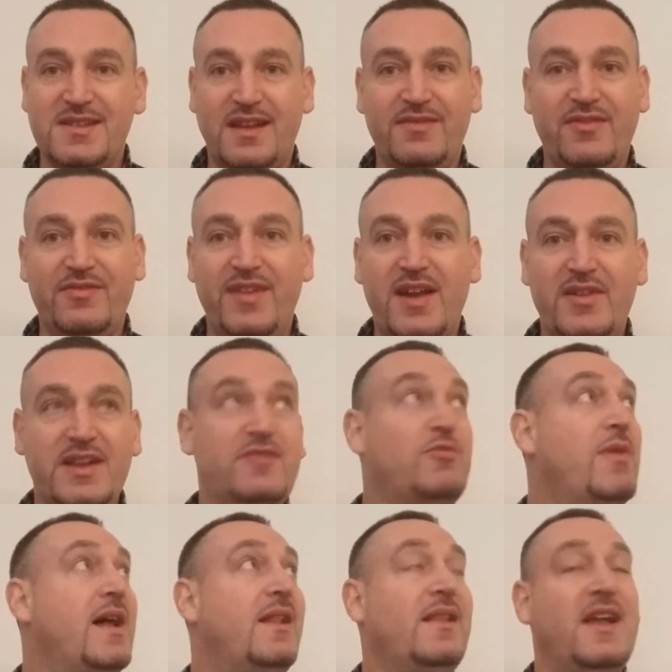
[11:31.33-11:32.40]
I have a very
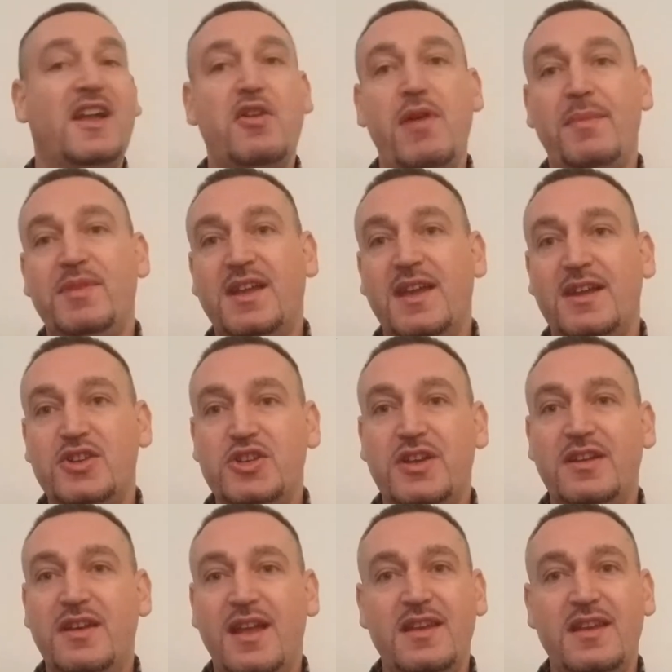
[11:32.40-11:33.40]
well equipped kitchen.